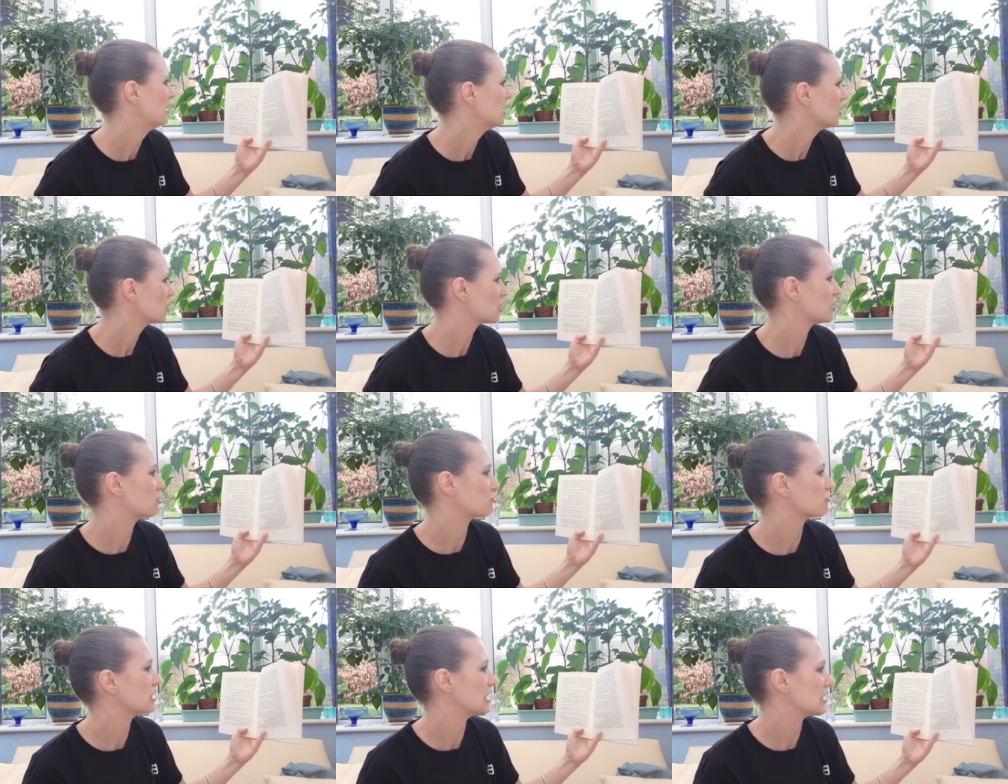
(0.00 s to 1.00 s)
she
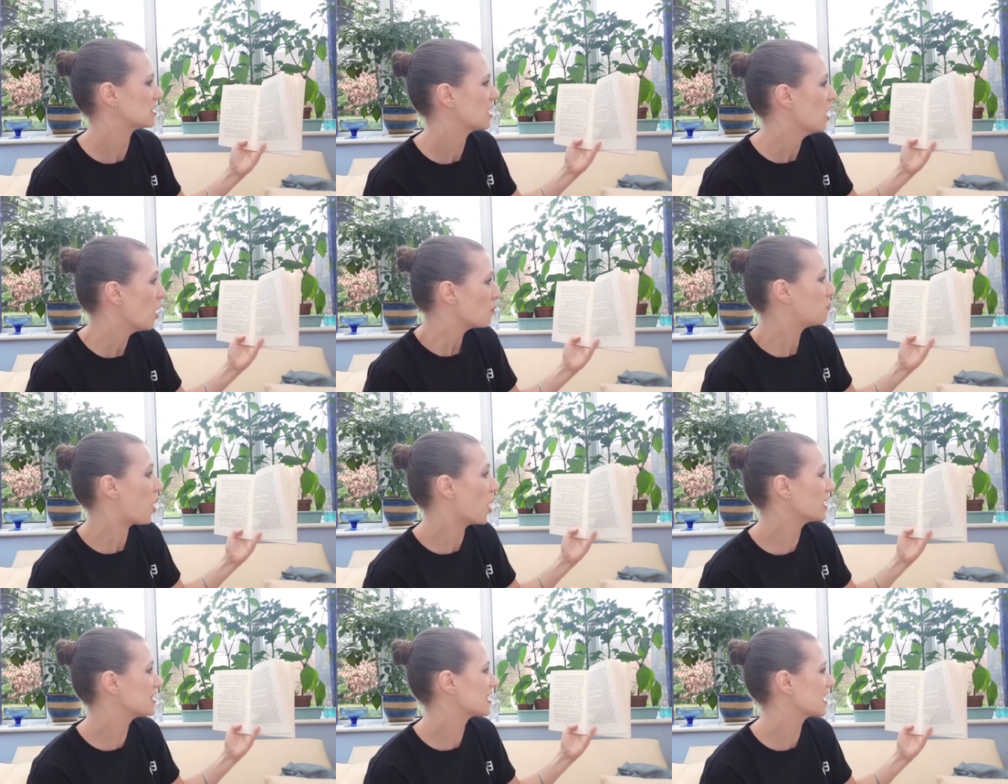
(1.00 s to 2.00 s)
shrieked,
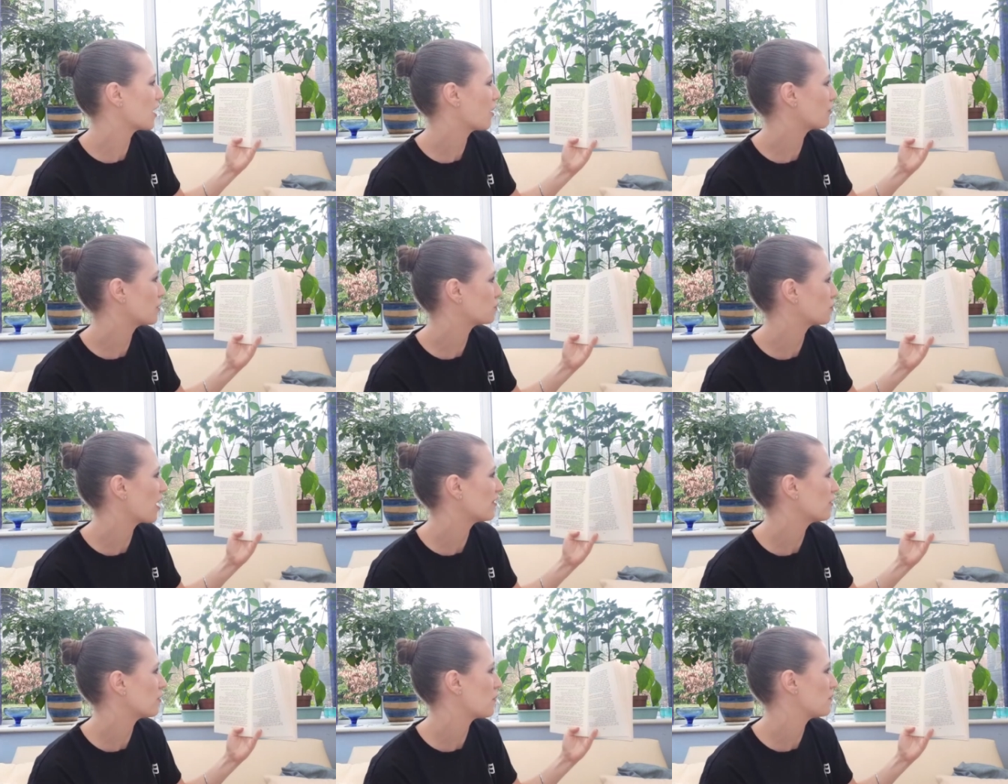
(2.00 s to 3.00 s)
pointing her umbrella
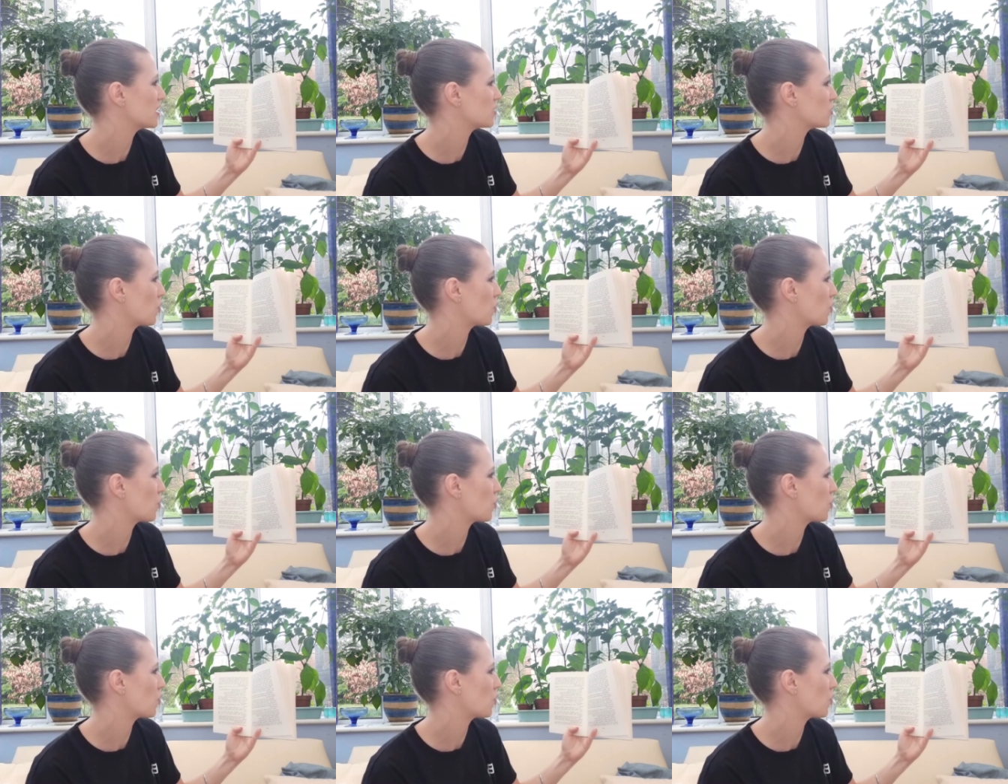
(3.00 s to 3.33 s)
at Mr.